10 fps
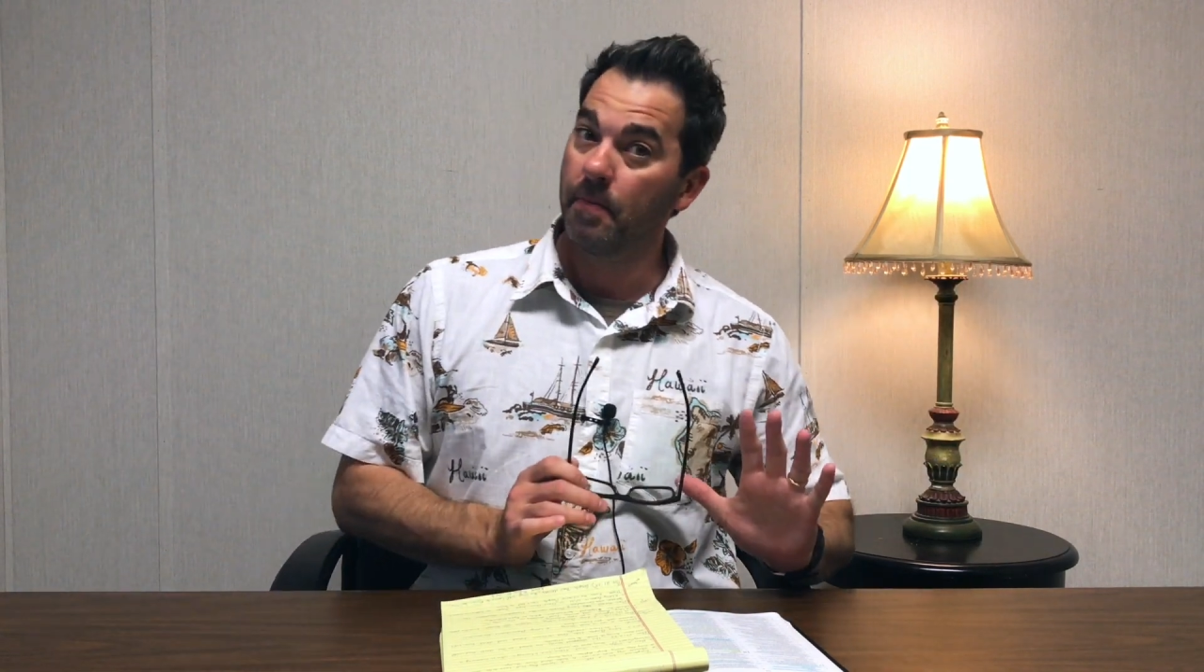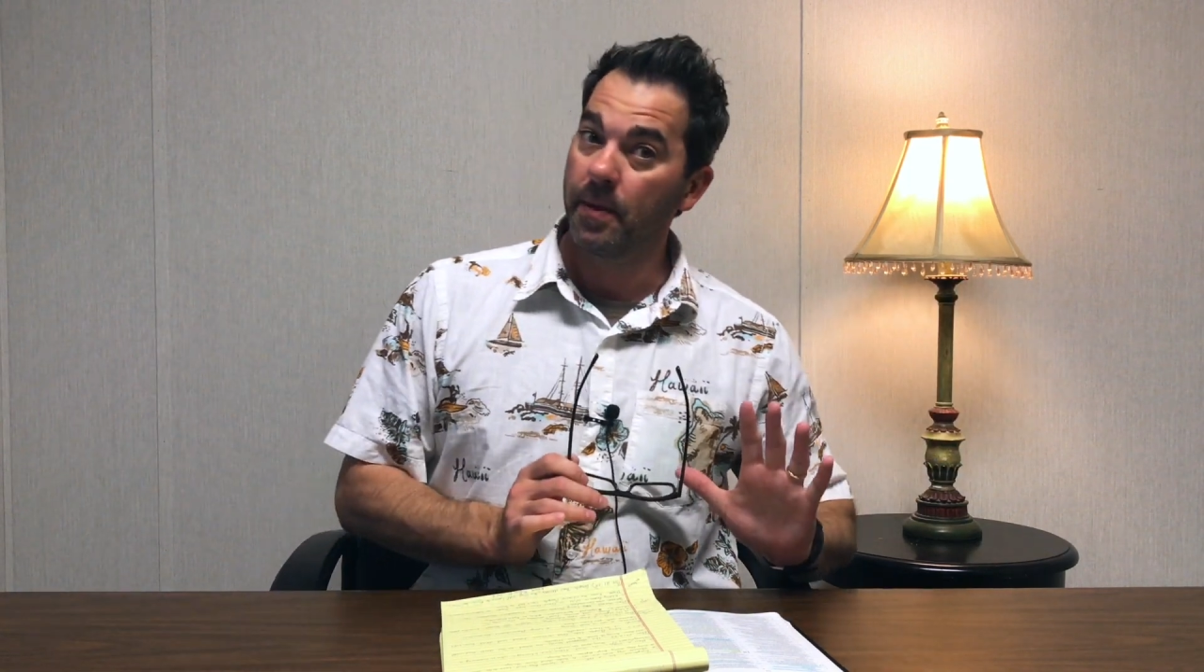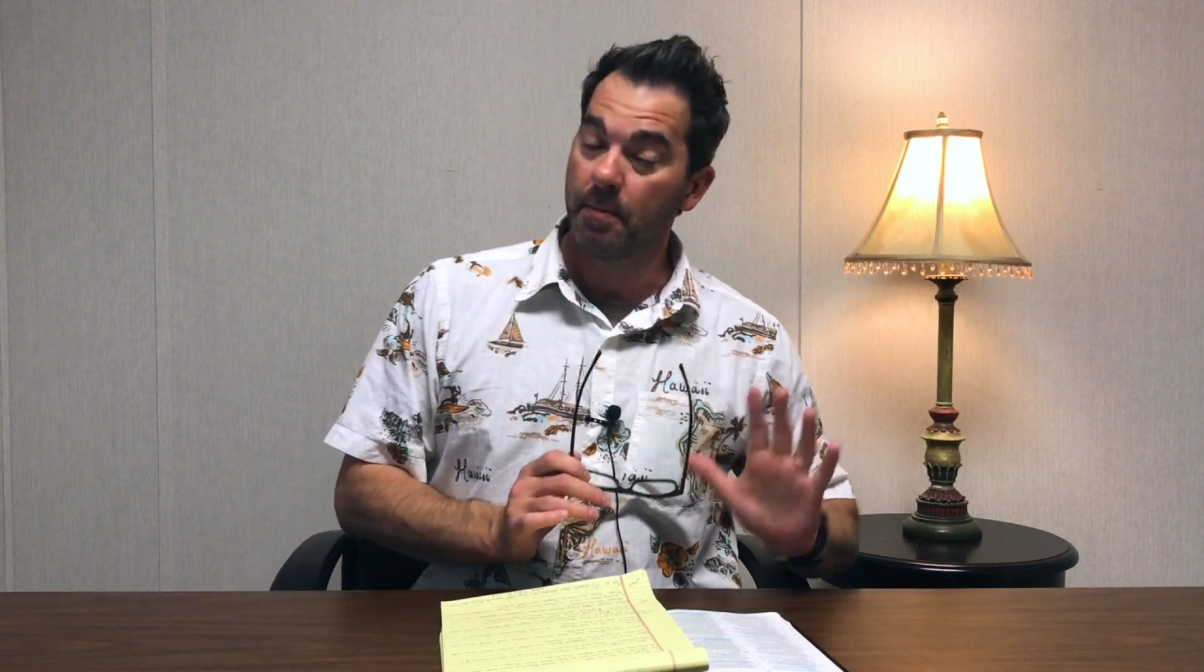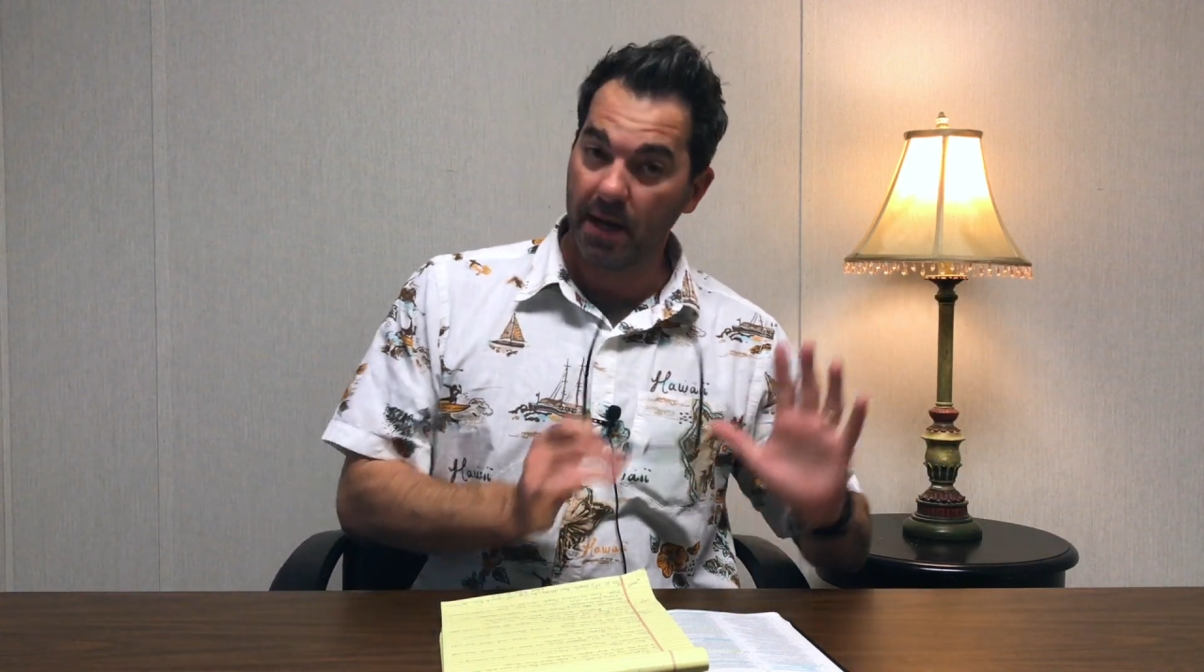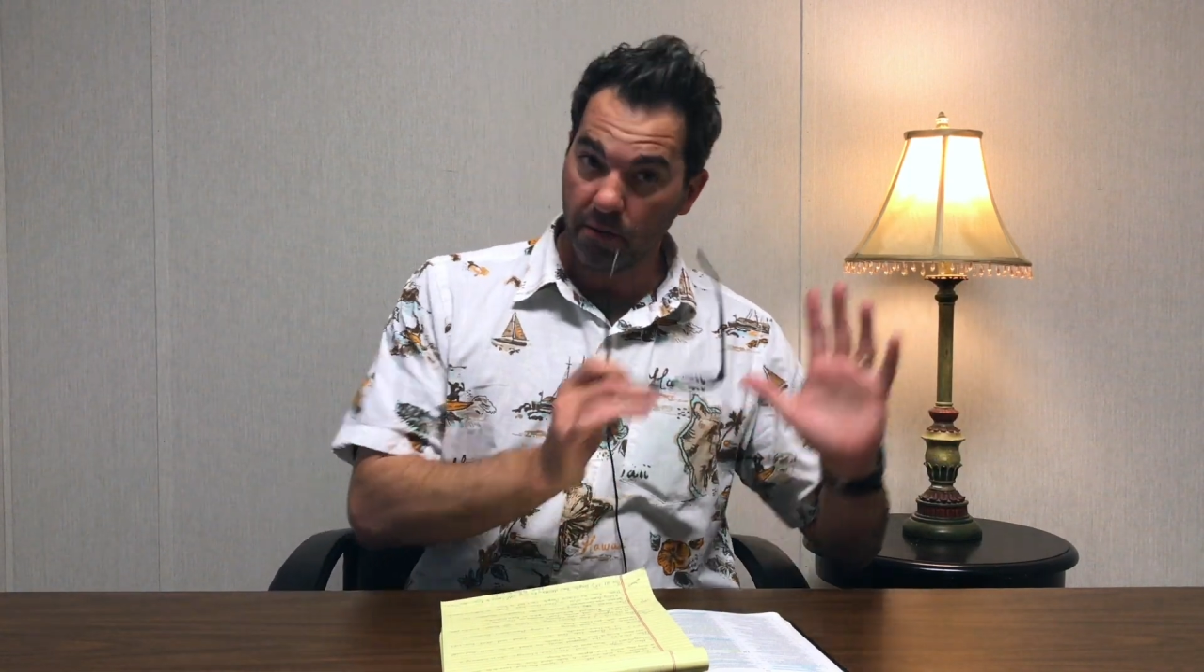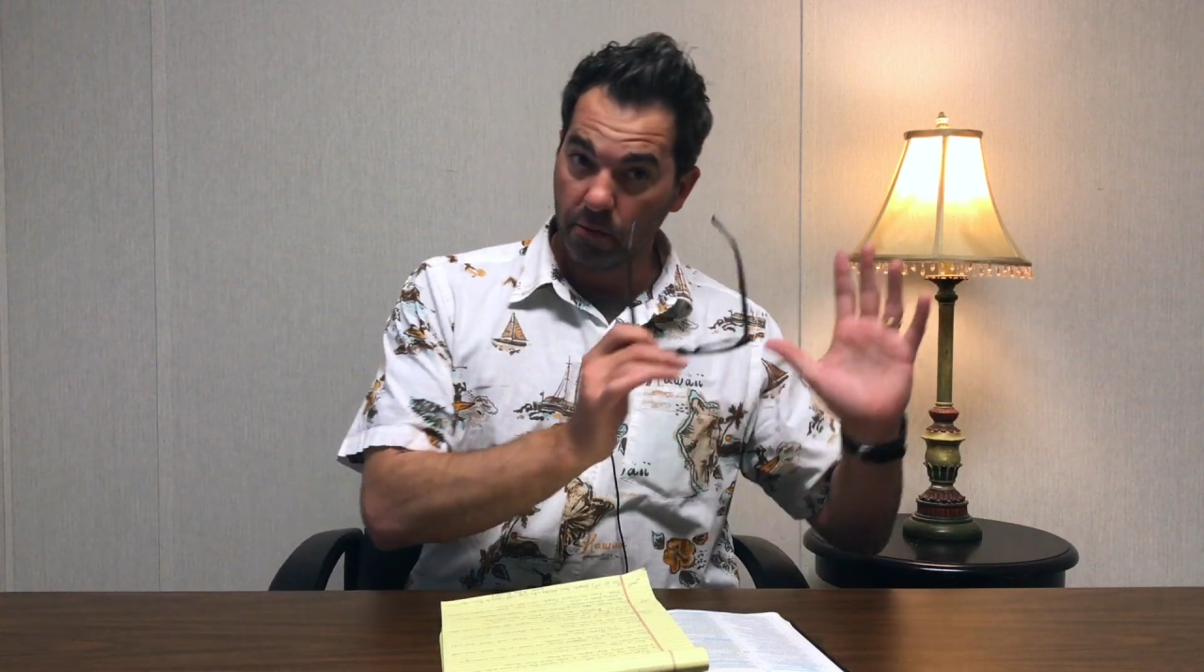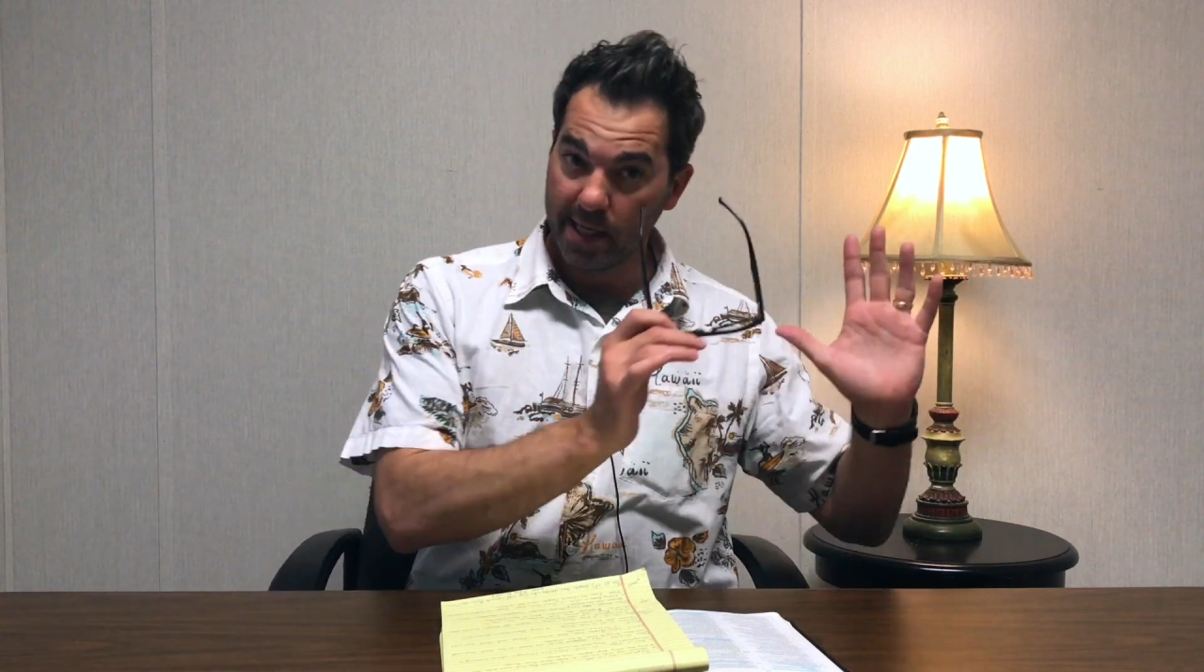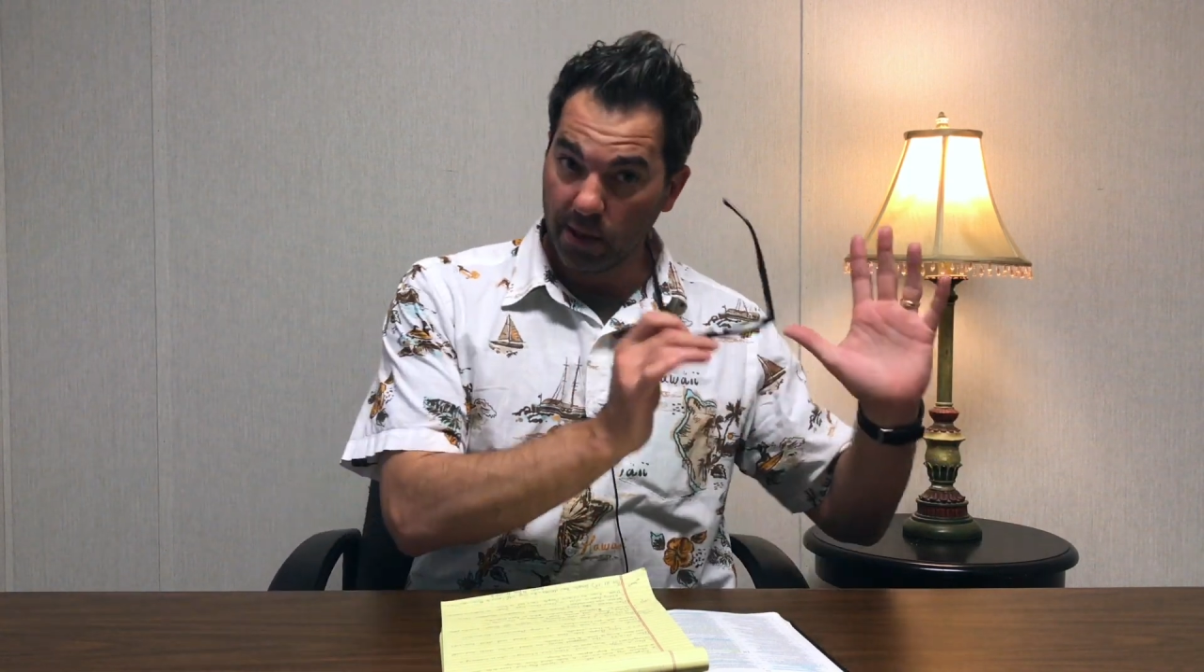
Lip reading: my three